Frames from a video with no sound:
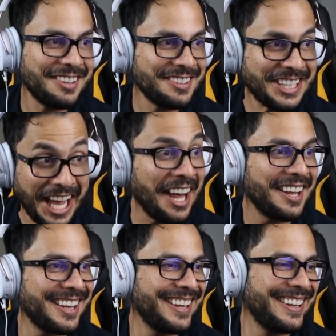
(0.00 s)

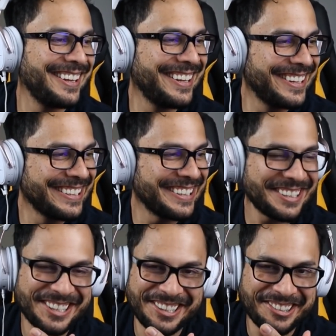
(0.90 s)
Yeah,
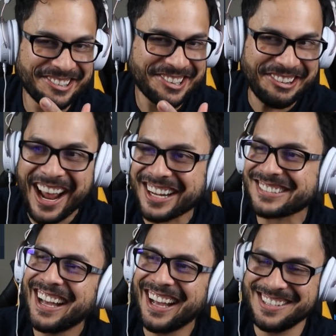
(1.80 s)
you're
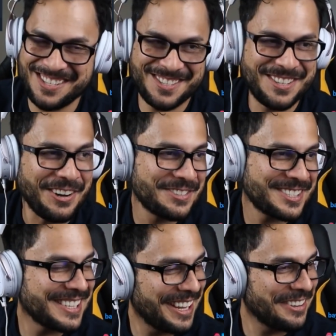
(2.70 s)
correct. I just don't
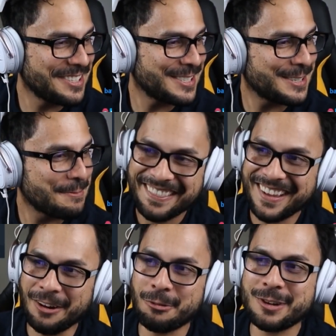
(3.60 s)
see how this is
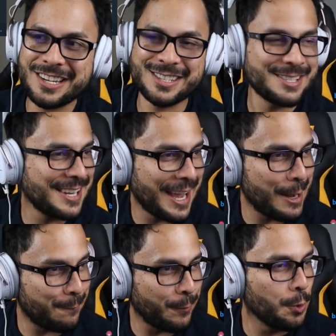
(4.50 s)
a reason to
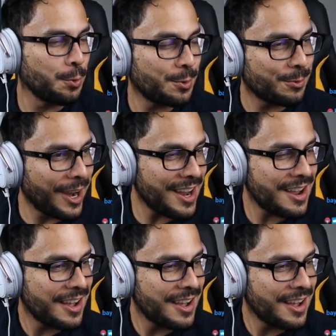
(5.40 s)
hate food, right?